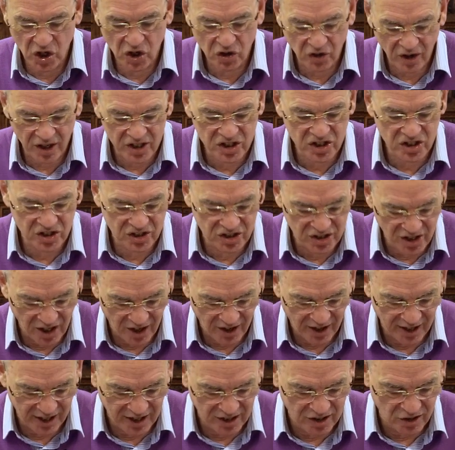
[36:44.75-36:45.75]
Christ
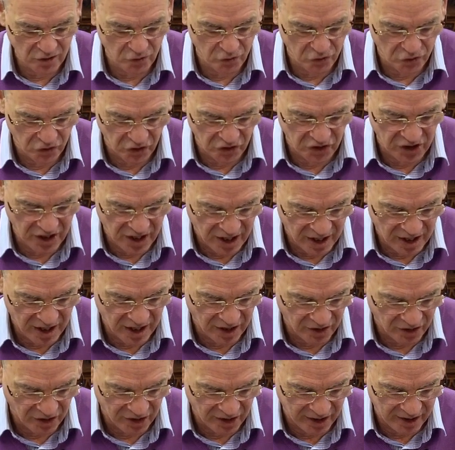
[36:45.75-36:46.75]
died for the
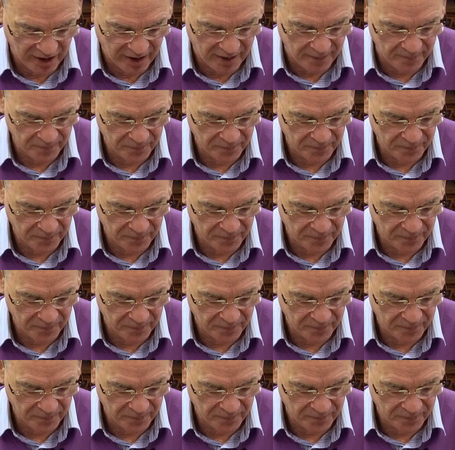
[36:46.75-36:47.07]
ungodly.